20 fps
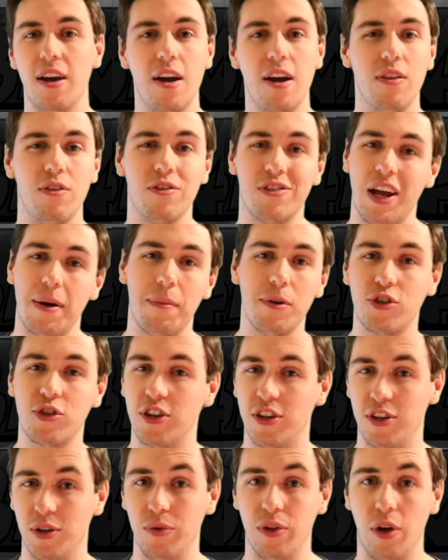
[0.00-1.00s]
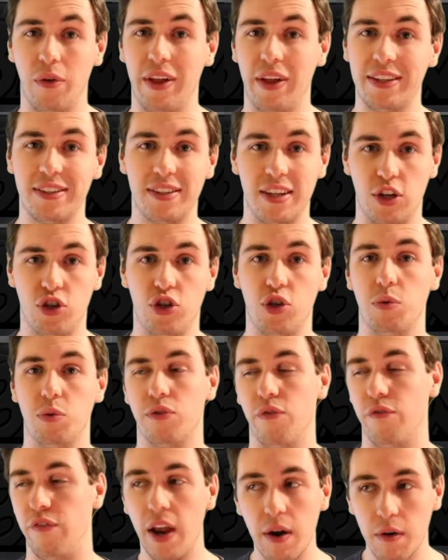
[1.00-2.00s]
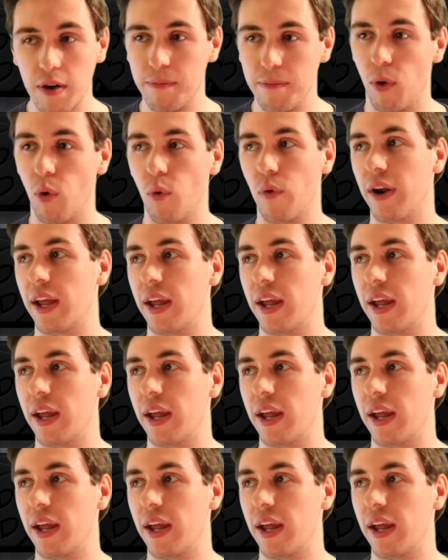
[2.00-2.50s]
There's not much to do, though. That's the issue. It's very boring.